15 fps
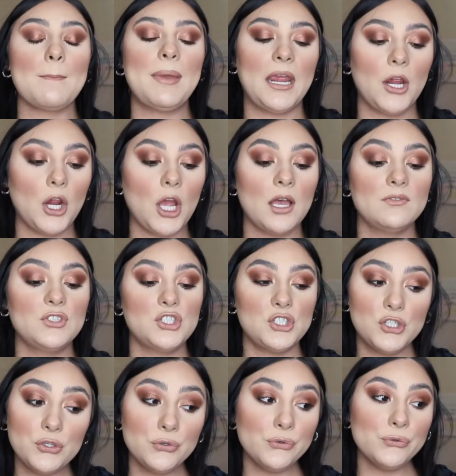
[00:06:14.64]
pair of
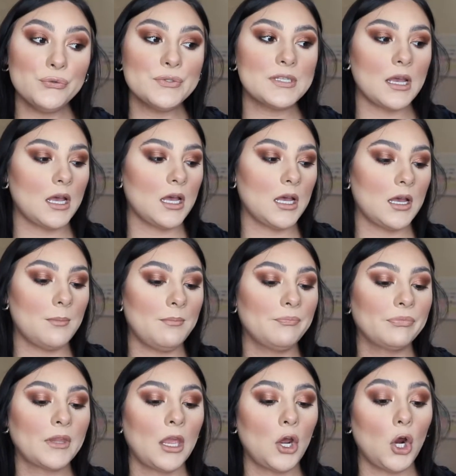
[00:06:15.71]
shoes
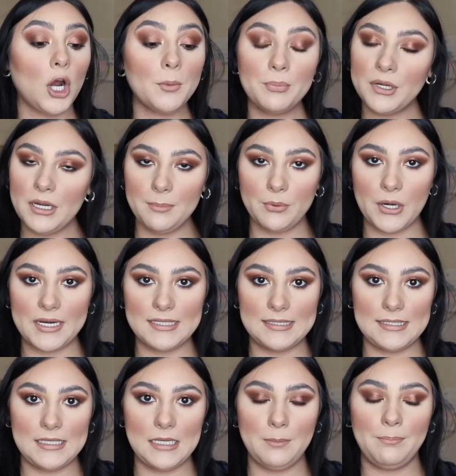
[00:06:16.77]
are pretty
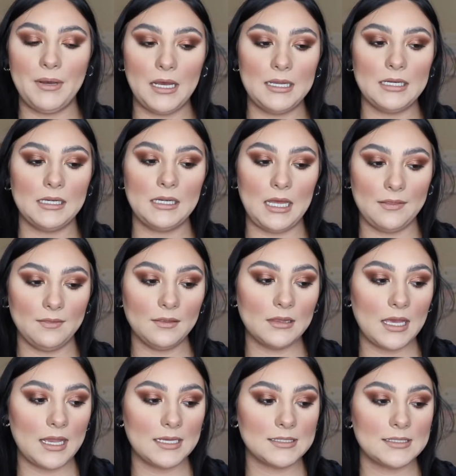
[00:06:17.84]
pricey, but
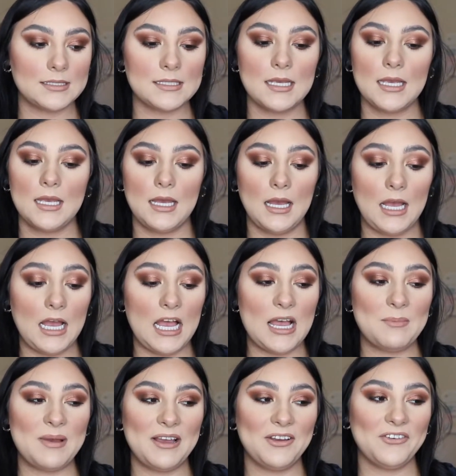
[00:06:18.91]
nonetheless
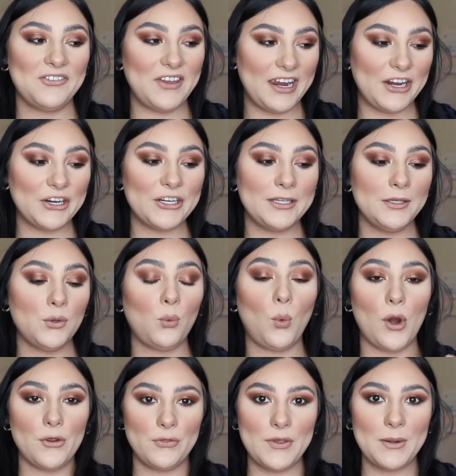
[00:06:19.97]
very
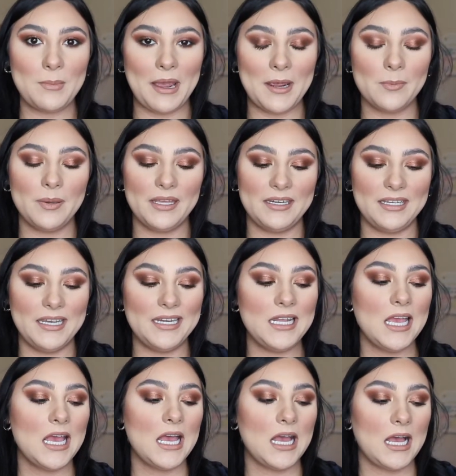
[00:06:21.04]
worthy in my opinion.
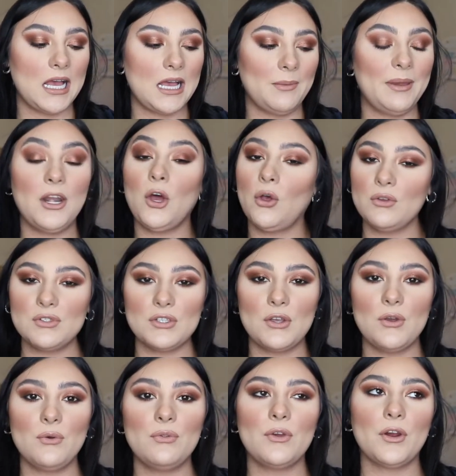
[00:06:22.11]
And
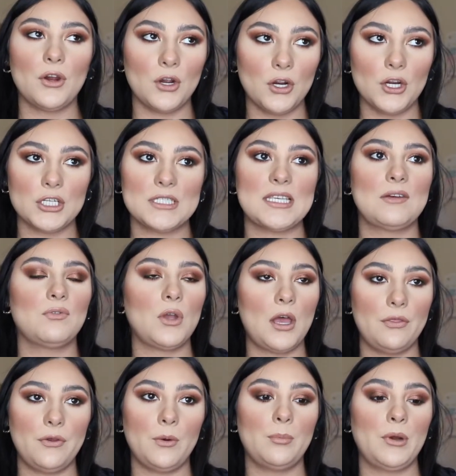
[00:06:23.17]
also there are several
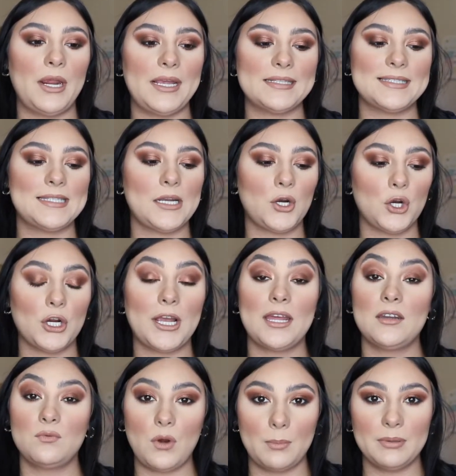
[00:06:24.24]
other brands that are
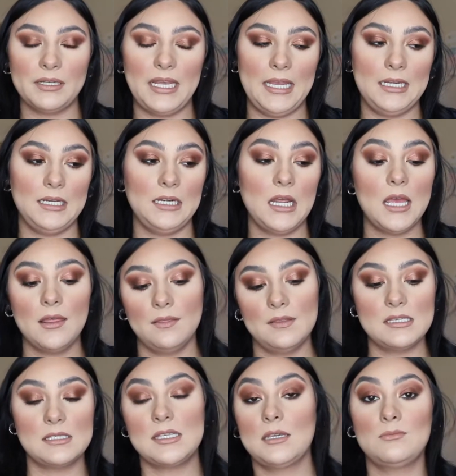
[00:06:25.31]
kind of replicating
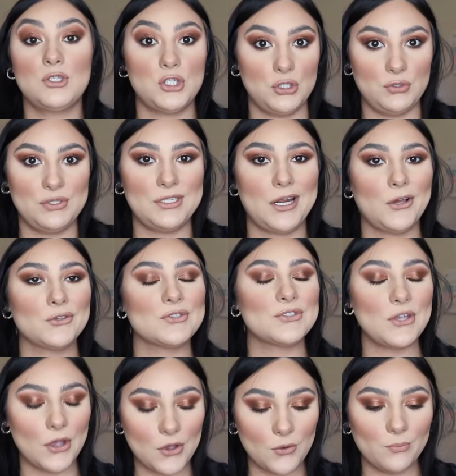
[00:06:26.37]
this same shoe style.
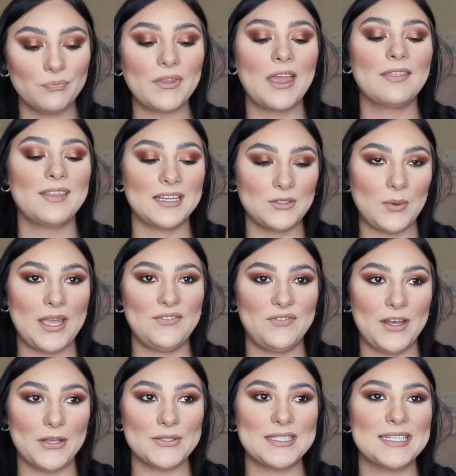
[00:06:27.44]
So that's why I
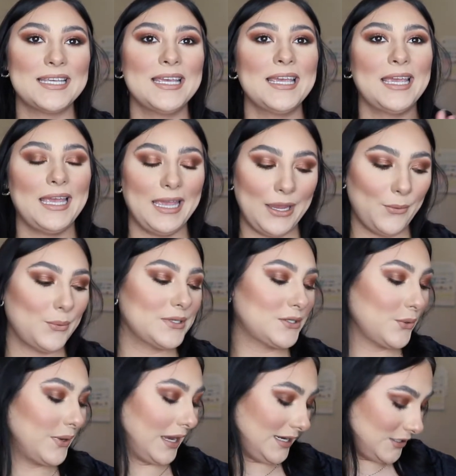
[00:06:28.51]
felt it was
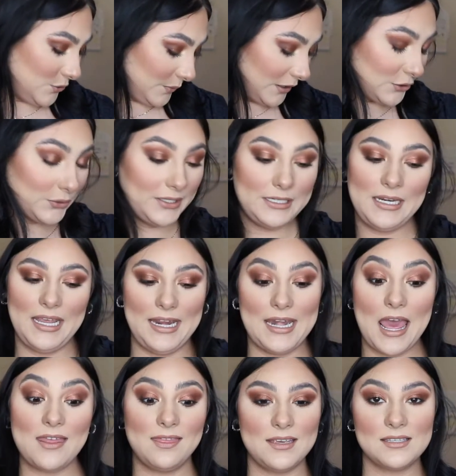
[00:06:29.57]
okay to include it
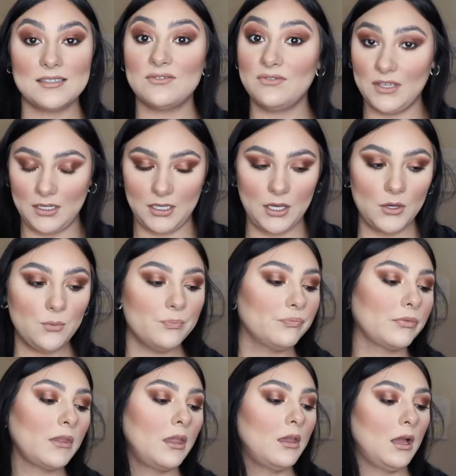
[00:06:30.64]
in this video.
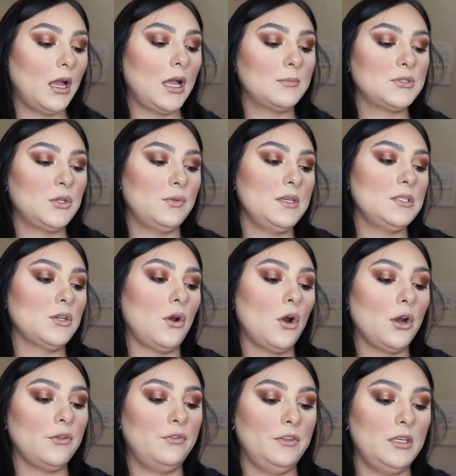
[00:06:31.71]
So these
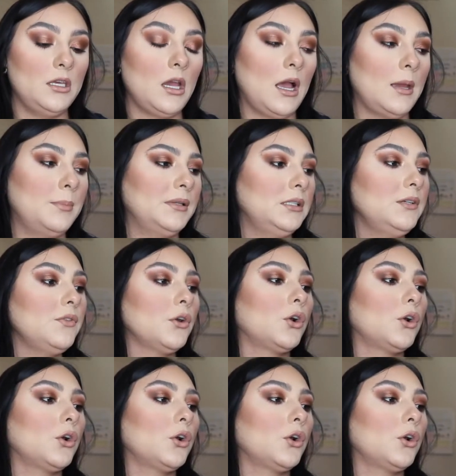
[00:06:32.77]
are I believe they're